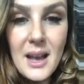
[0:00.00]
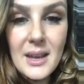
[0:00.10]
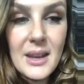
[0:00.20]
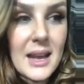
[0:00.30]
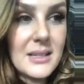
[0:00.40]

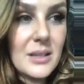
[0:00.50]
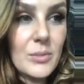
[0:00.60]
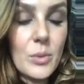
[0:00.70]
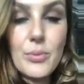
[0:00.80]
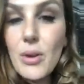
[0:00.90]
and adding
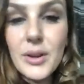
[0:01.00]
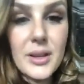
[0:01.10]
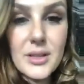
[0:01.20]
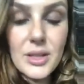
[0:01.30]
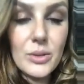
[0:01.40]
more
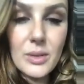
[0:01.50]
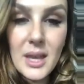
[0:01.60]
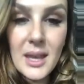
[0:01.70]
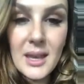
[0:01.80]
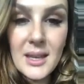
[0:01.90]
products to your
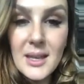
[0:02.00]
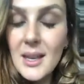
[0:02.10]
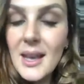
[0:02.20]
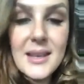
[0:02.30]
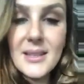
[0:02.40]
kit
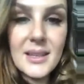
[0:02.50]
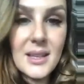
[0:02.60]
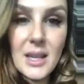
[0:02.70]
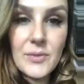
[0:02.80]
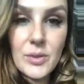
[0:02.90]
isn't going
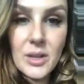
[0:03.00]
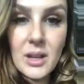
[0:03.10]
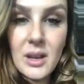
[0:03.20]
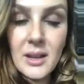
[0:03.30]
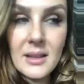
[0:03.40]
to give you the
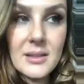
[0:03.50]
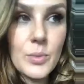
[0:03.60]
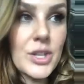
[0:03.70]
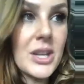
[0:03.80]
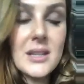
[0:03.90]
clients,
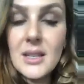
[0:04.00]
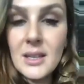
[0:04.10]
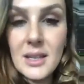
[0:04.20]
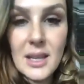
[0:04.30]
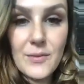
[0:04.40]
which isn't
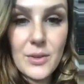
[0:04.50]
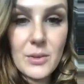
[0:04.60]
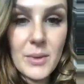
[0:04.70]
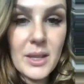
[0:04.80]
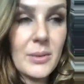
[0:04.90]
going to give you
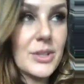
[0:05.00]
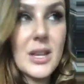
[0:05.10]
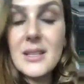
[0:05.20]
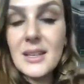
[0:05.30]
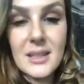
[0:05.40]
the money, which
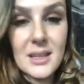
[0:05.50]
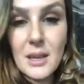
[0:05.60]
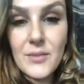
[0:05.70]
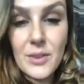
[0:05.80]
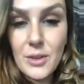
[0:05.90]
isn't going
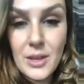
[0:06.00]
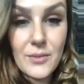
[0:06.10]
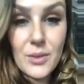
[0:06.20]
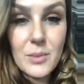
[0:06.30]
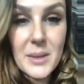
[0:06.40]
to
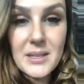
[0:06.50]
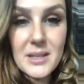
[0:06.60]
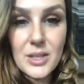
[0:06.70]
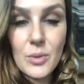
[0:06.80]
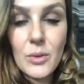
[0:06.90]
give you the
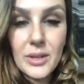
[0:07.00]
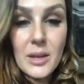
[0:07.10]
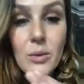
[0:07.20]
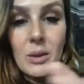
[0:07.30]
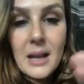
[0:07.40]
business you want. It
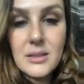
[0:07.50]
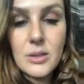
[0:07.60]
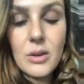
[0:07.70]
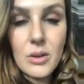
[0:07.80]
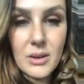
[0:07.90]
all has a
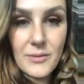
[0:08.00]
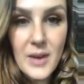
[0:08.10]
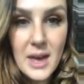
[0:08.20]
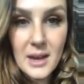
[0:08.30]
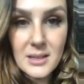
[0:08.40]
knock-on
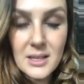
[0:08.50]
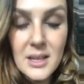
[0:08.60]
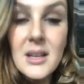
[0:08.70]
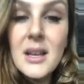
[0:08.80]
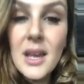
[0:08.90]
effect,
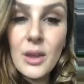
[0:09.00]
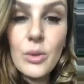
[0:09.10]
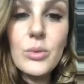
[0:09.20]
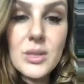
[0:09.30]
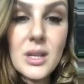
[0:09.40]
and it
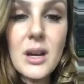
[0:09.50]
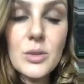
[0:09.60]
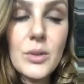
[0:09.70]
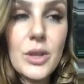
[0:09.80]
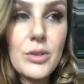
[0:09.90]
all
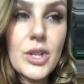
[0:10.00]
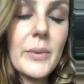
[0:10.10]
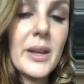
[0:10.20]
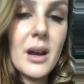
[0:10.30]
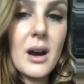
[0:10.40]
starts with you
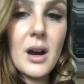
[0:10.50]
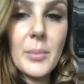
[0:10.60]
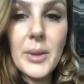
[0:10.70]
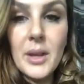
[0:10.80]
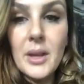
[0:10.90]
showing up,